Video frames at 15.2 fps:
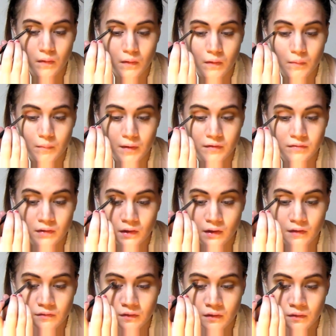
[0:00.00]
Basically,
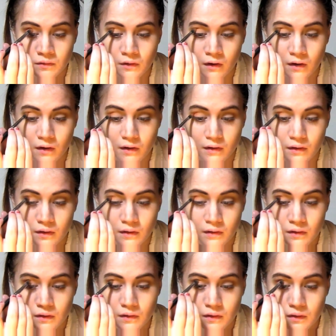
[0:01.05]
as I go darker,
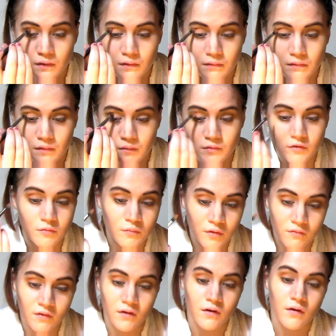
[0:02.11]
I'm just
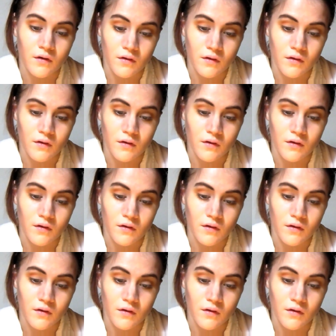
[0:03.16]
moving